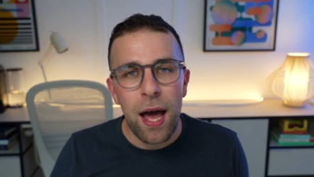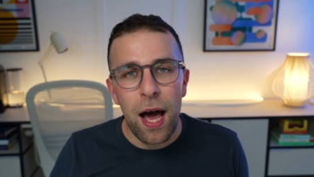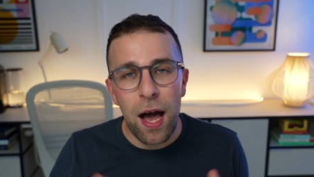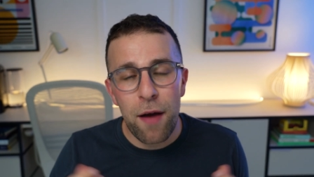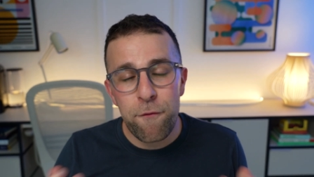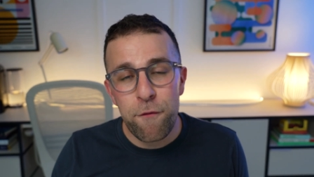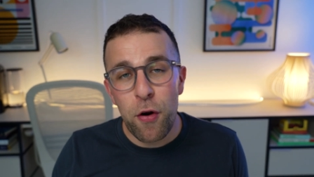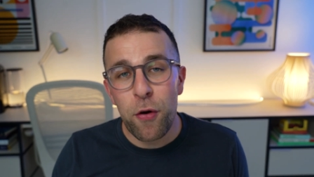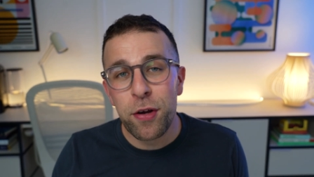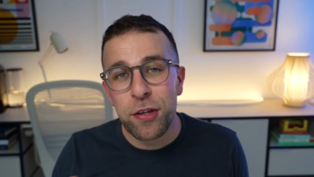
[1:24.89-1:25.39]

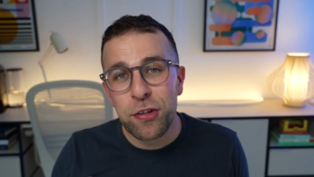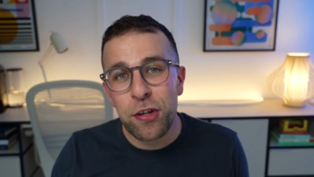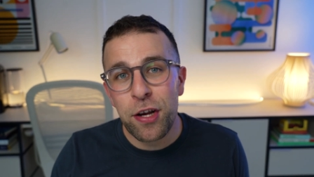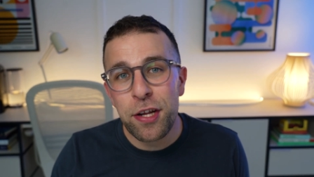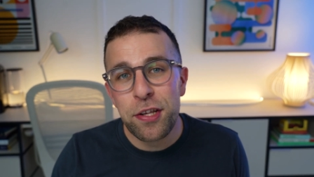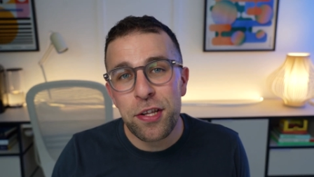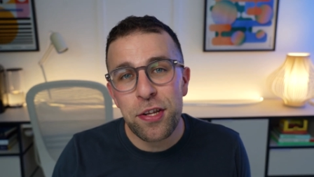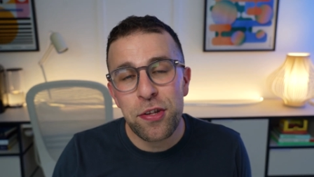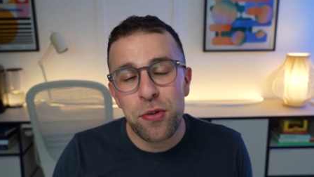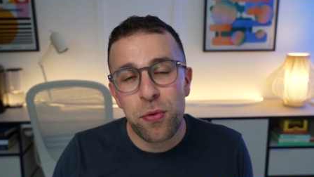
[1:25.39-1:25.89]
I'm very
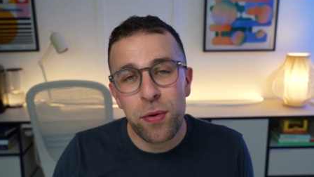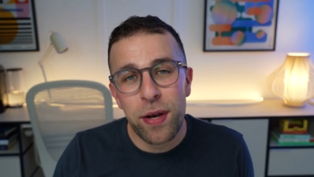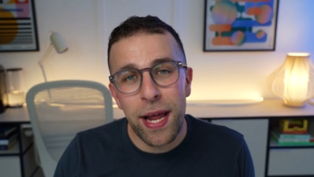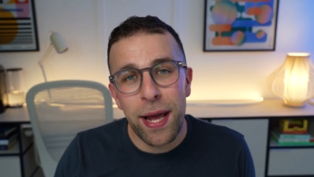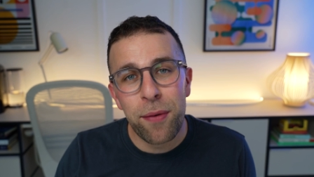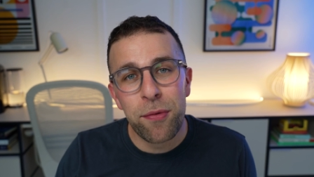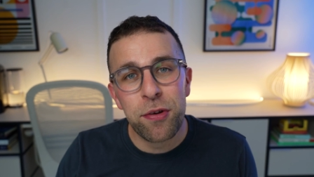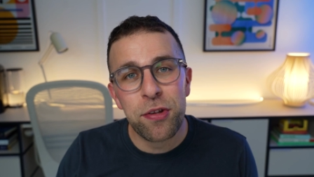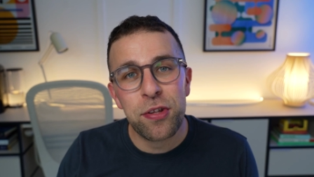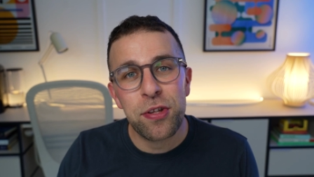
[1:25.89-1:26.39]
excited to
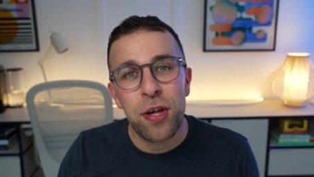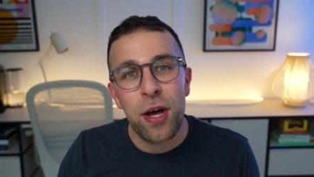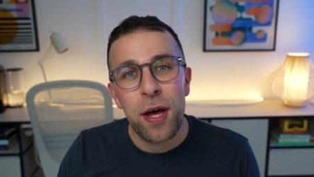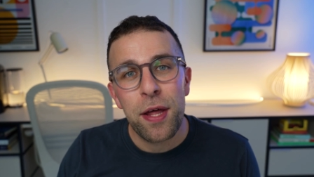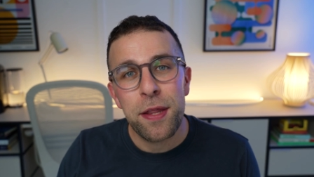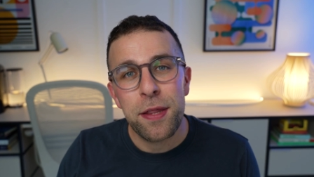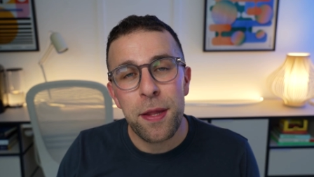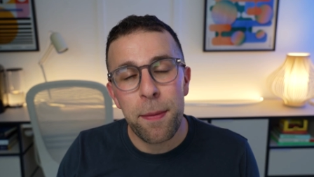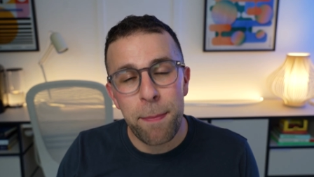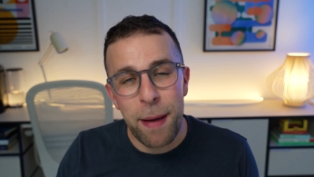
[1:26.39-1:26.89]
announce
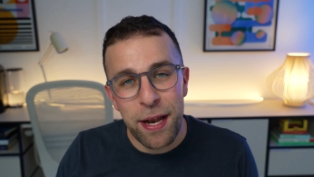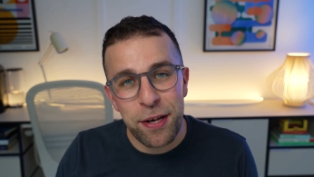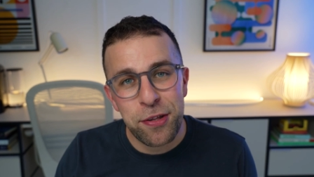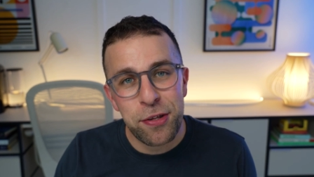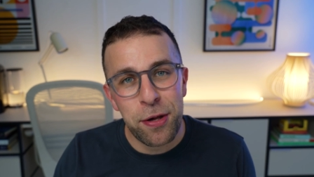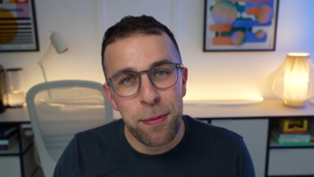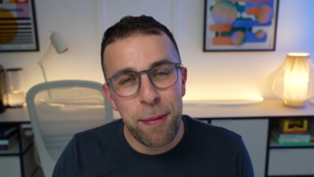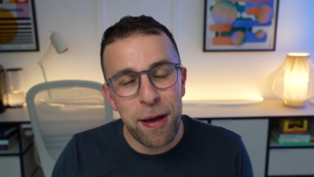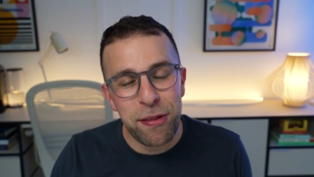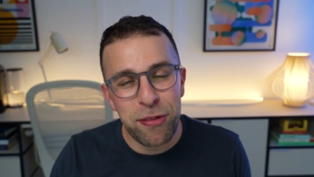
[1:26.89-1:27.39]
the
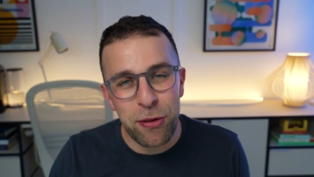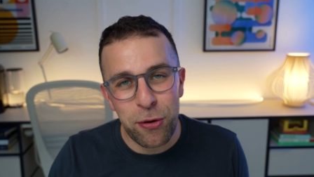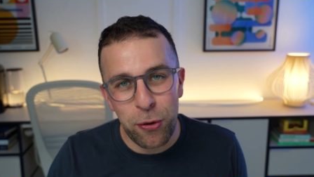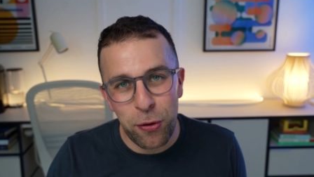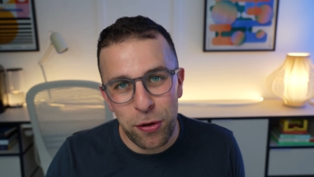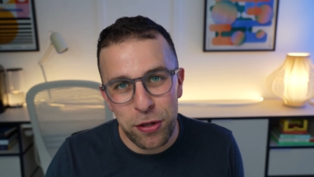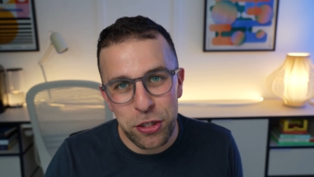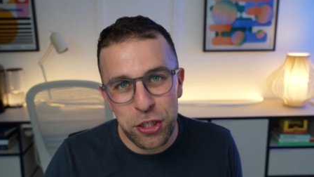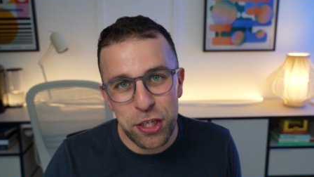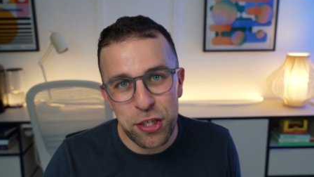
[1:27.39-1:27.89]
Bento
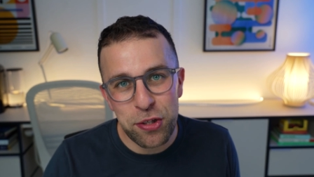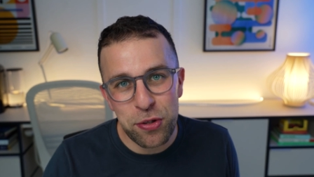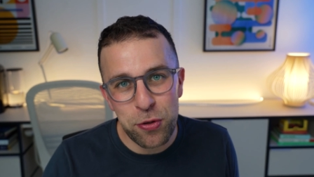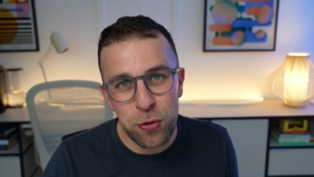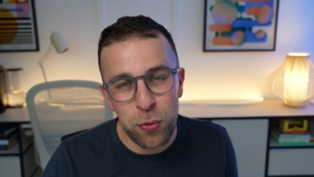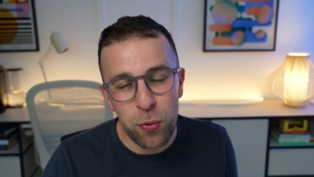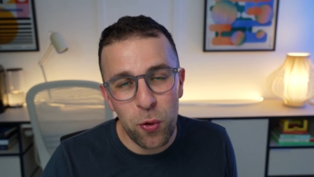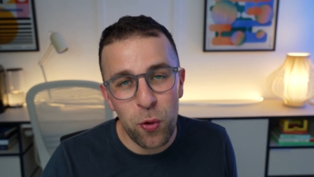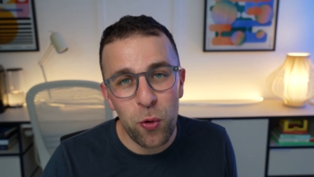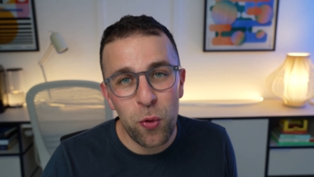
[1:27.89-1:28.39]
methodology to
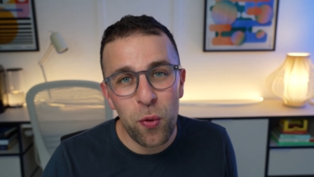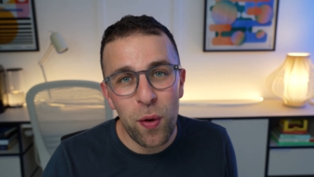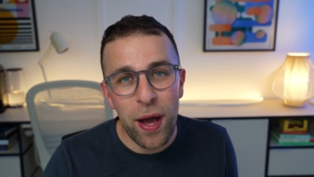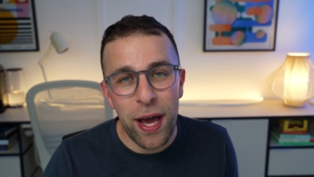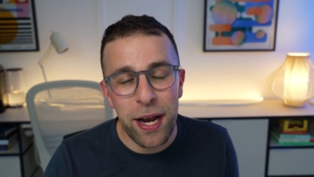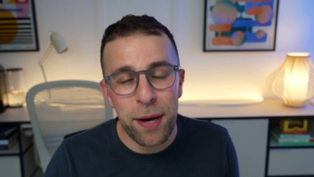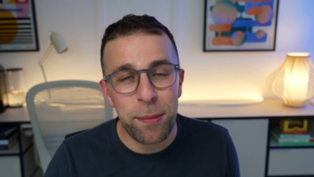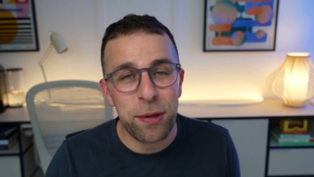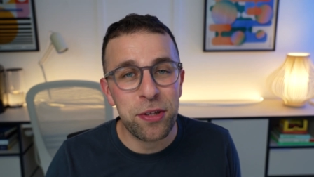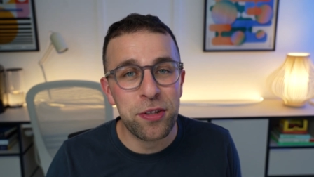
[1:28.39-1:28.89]
you all,
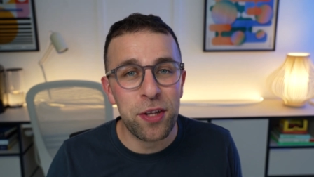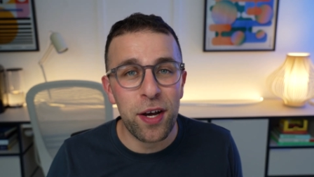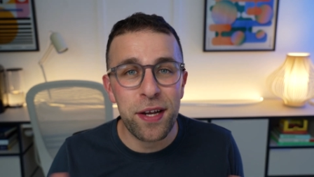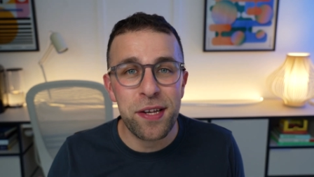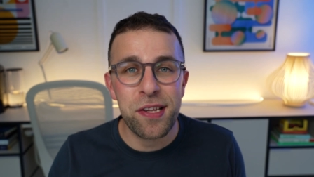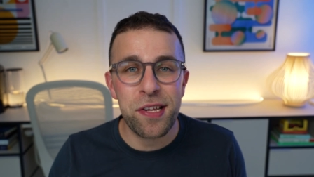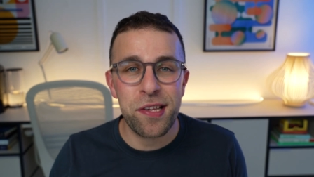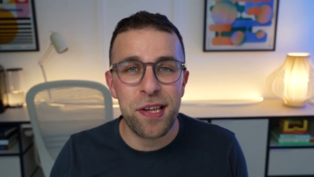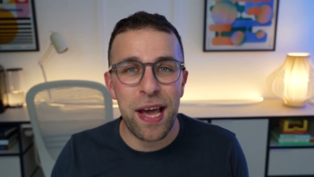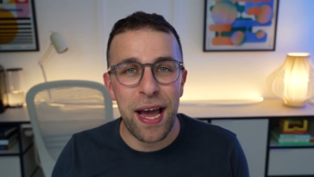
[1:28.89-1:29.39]
and I'm
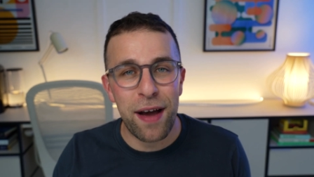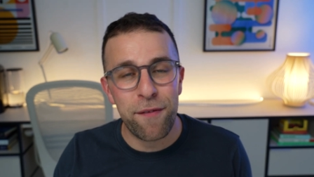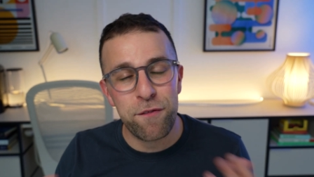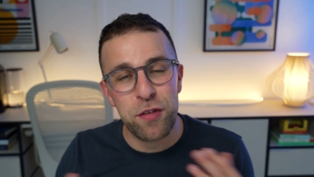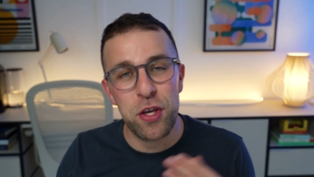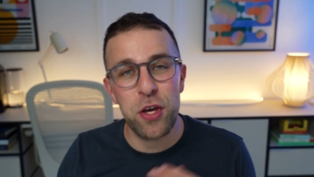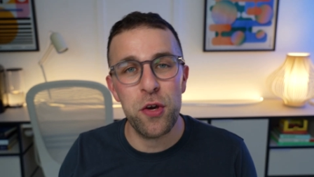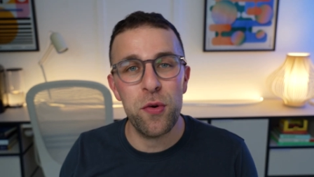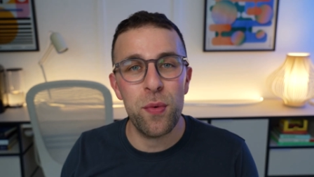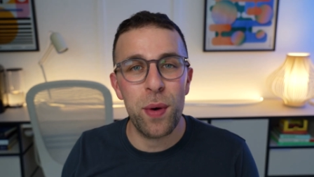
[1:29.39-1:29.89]
excited to have
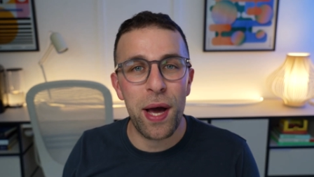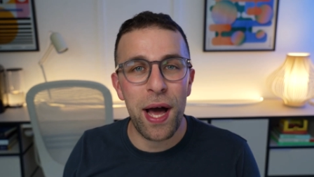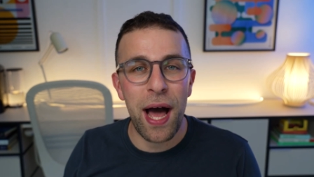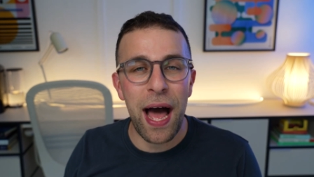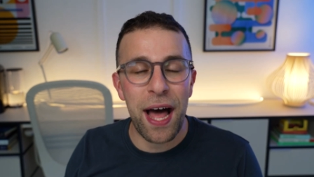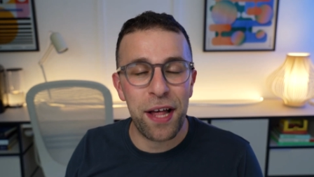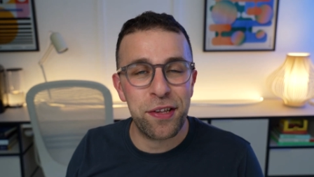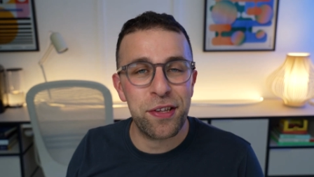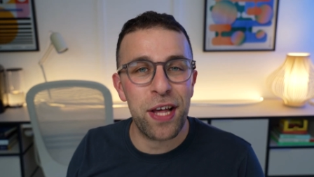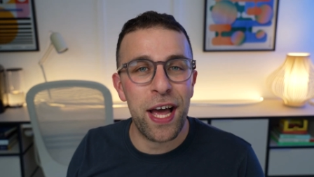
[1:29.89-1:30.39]
you
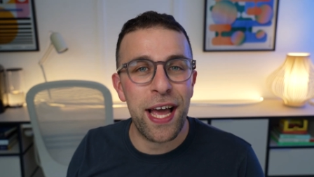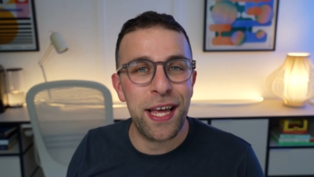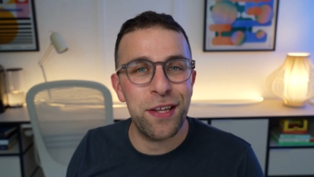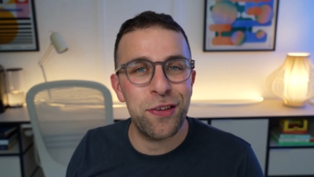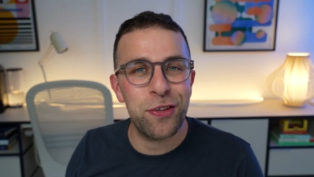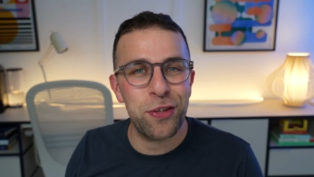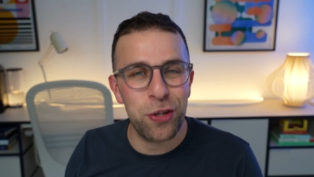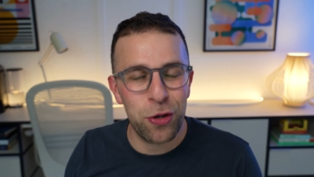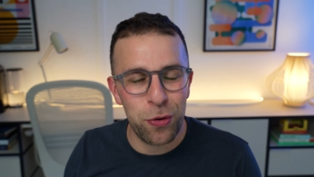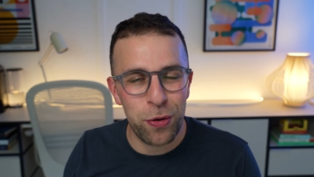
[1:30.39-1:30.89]
as a
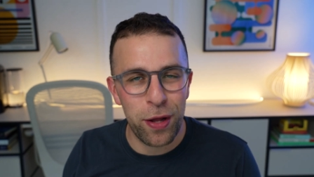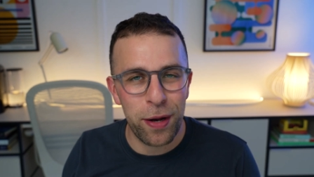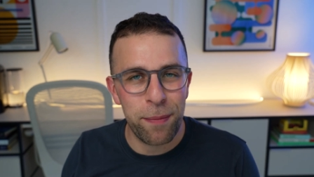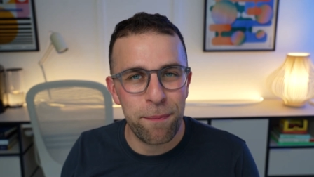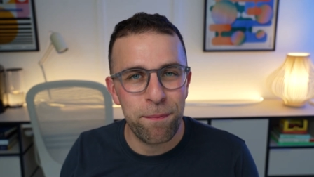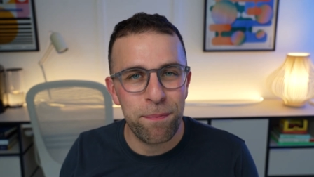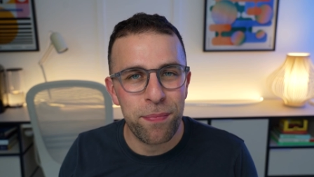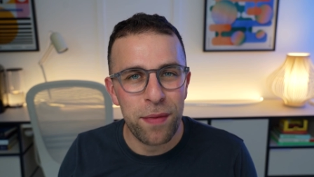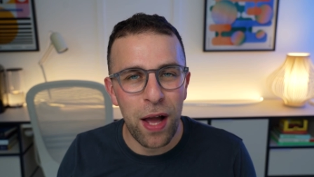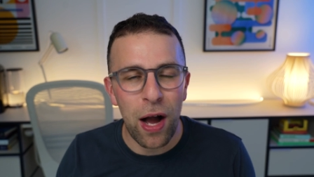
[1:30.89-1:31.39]
student.
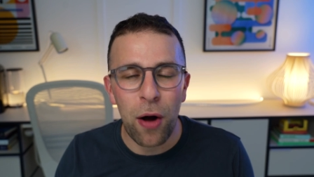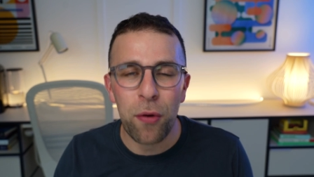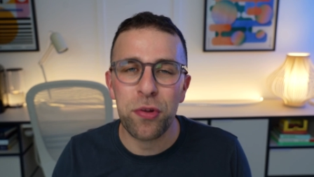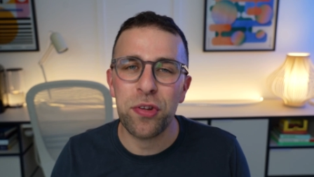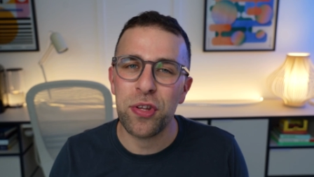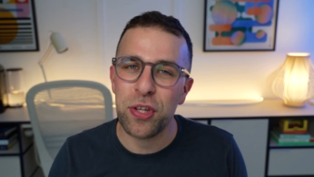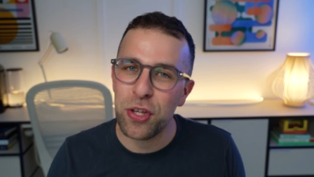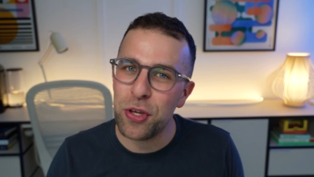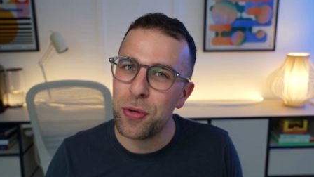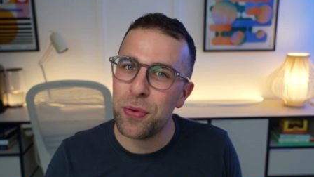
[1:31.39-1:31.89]
I'll
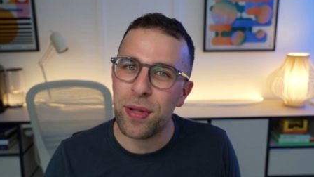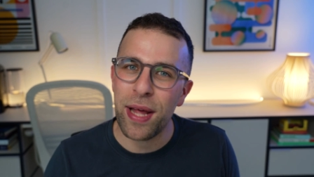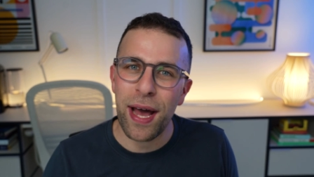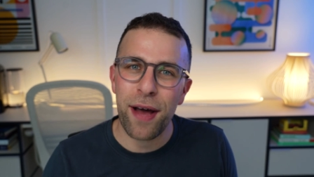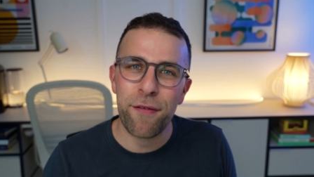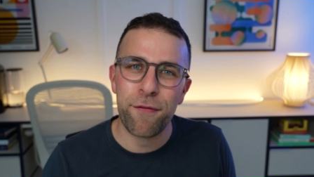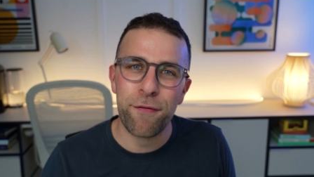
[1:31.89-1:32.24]
see you there,